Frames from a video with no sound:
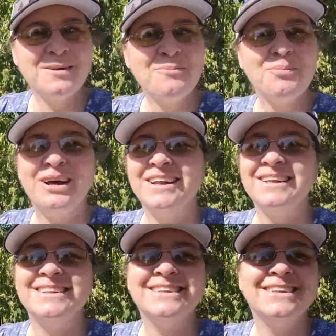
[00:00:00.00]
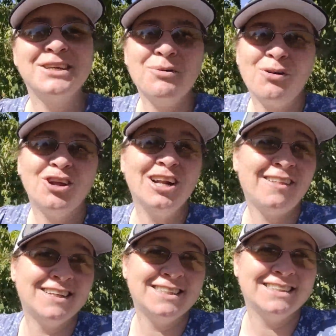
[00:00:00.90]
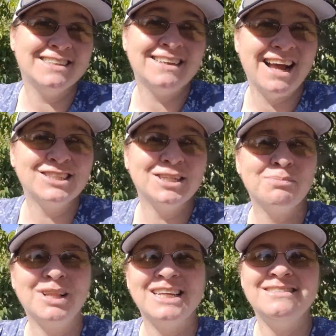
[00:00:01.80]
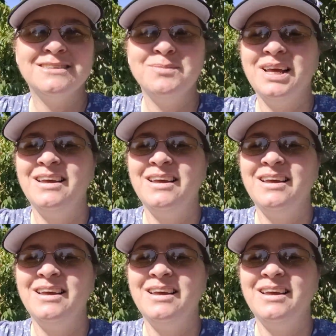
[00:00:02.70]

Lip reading: but you won't learn unless you actually plant them.